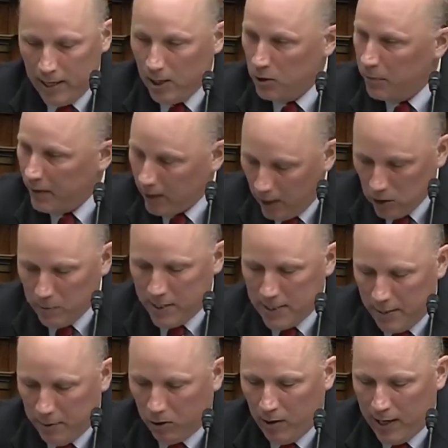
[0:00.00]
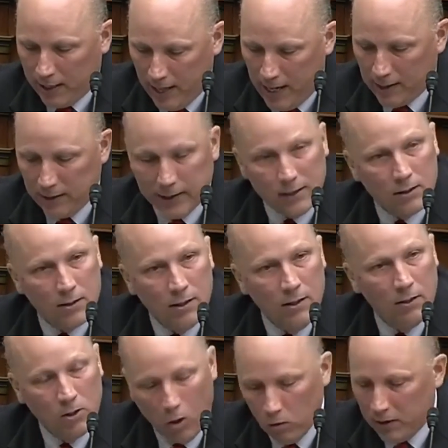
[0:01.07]
It is because my Democrat colleagues
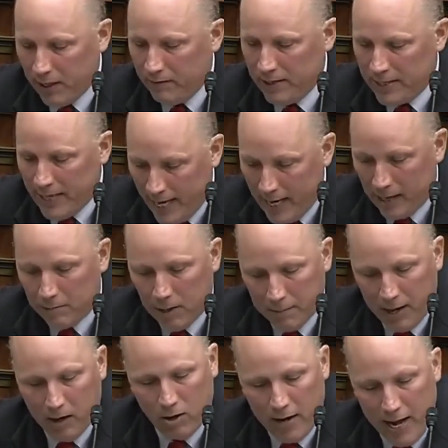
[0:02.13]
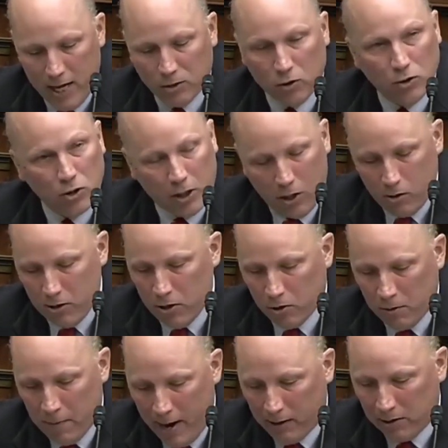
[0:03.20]
don't give a damn about our national security or
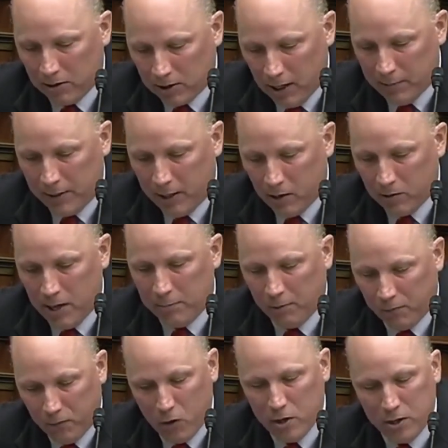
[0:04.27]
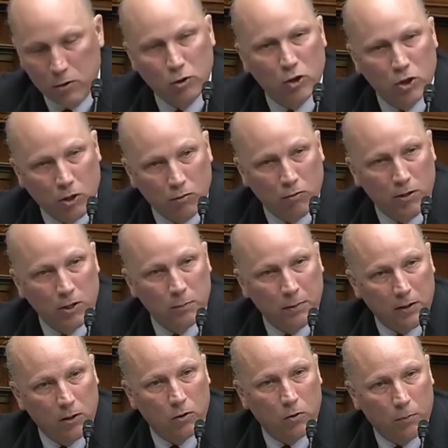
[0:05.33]
the migrants coming here, and they prefer to use children as
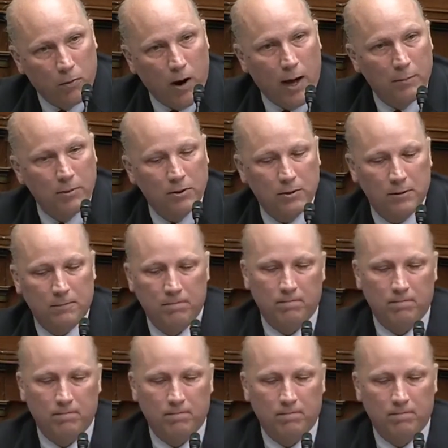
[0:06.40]
political props.